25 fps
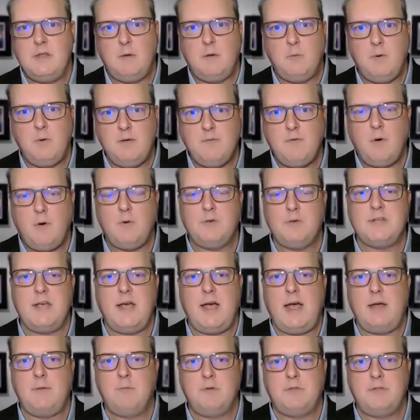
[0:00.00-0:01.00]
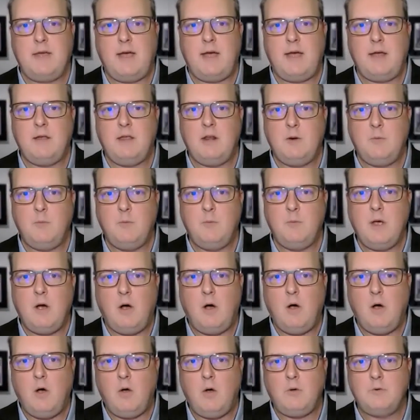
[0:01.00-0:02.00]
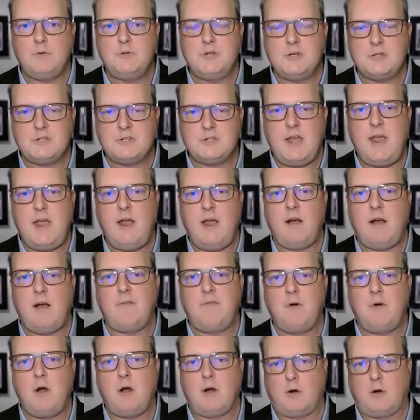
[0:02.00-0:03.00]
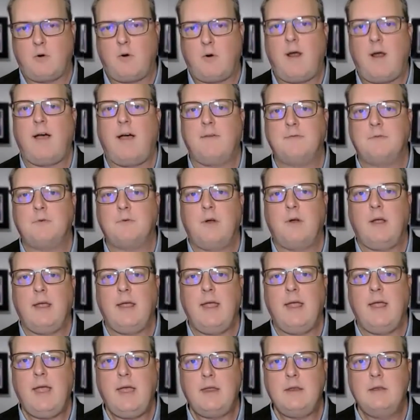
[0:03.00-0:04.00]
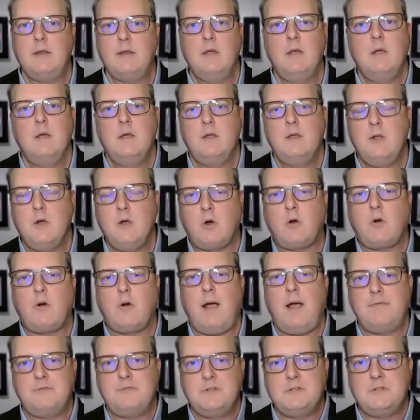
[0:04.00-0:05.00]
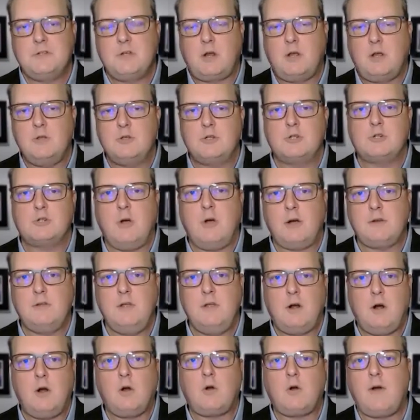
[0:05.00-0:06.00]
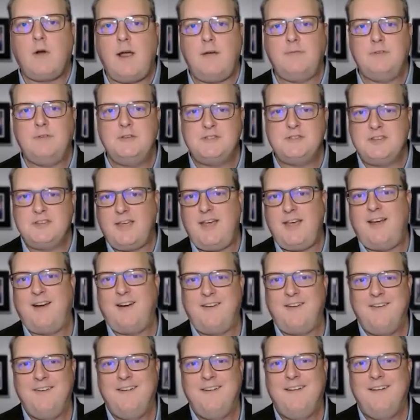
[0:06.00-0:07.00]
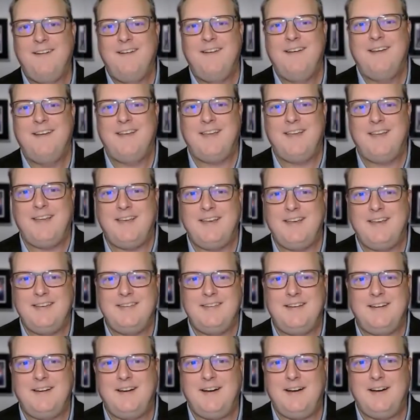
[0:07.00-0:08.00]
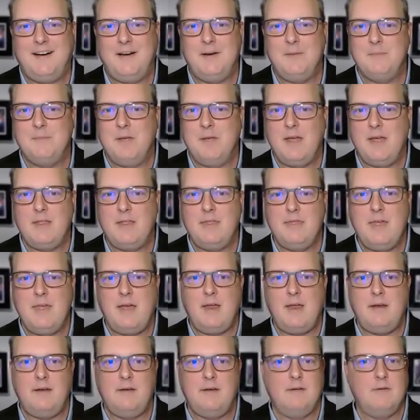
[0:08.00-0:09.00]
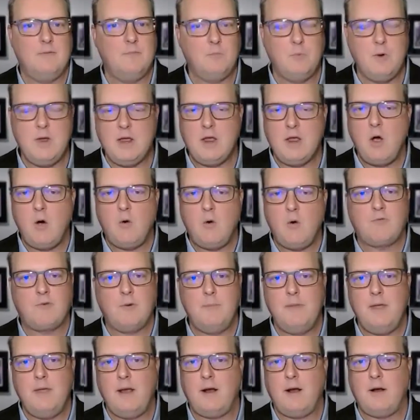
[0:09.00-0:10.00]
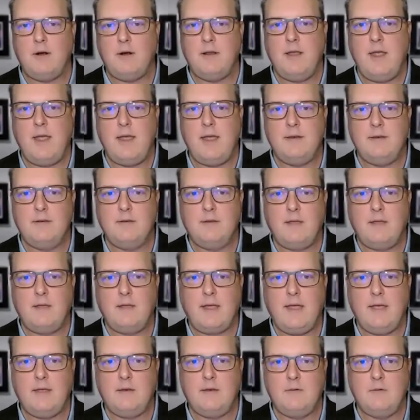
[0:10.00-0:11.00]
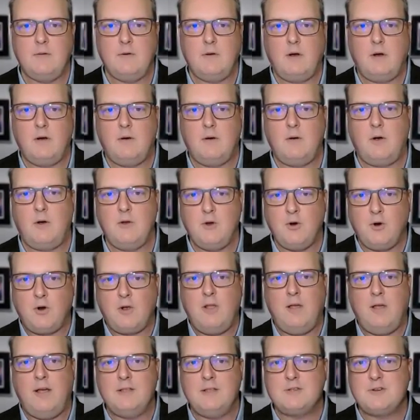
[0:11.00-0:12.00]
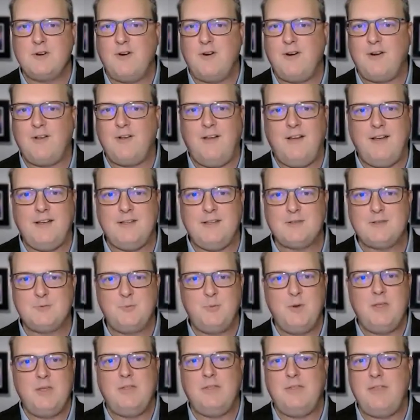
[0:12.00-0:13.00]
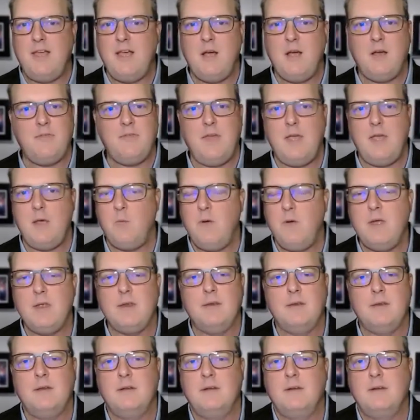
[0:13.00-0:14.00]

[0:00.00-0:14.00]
that we've always had with that, we all just care for our craft, right? And your craft is to construct, and our craft is to care, and then we go from there. And again, your clients are our clients. They win.